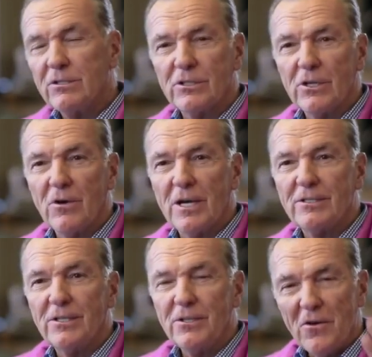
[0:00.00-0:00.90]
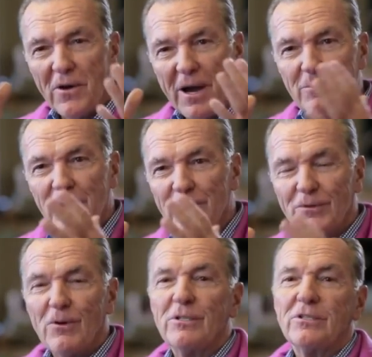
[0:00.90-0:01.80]
years ago, I said, no, I'm going to
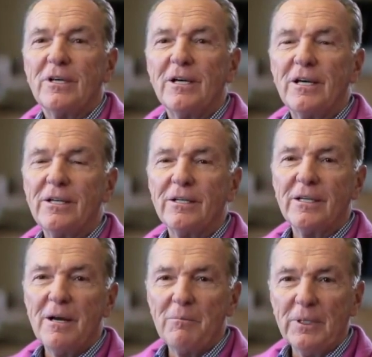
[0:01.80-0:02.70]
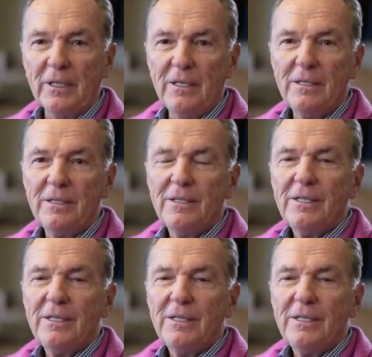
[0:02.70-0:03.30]
focus on a company